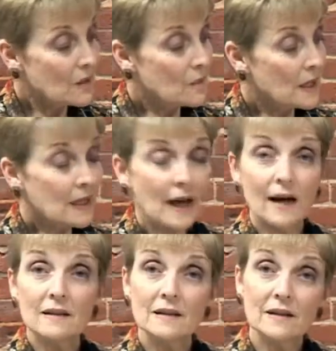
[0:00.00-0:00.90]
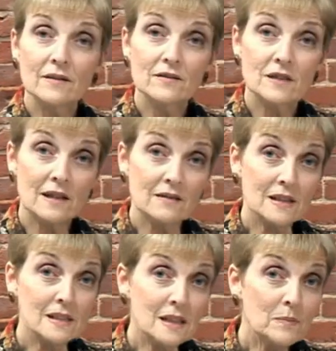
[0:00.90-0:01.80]
Big Al lived in the
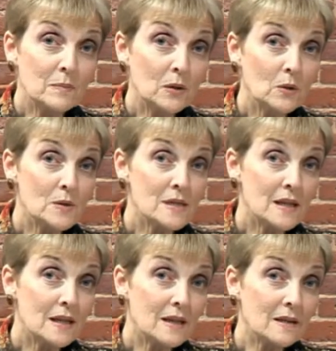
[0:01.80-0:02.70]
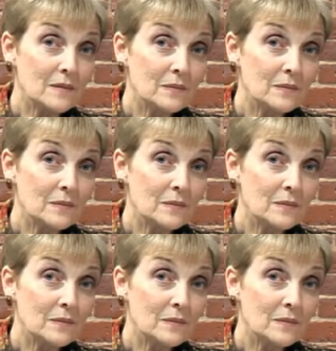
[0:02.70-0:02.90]
deep blue sea,